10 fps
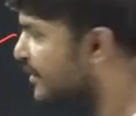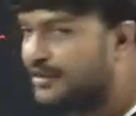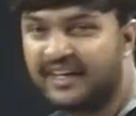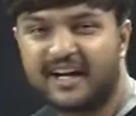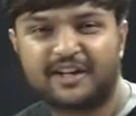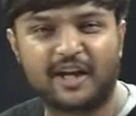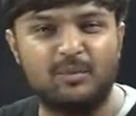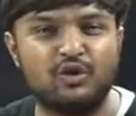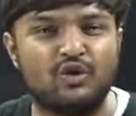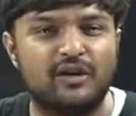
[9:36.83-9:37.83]
there are
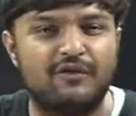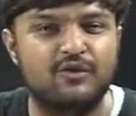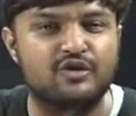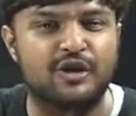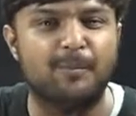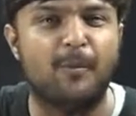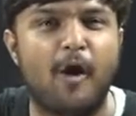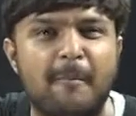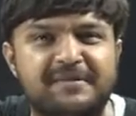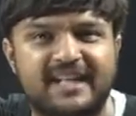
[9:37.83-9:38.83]
thermonuclear fusion
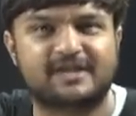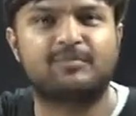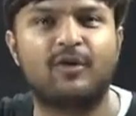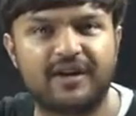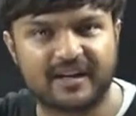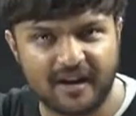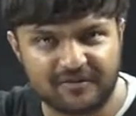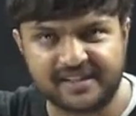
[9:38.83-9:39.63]
bombs exploding every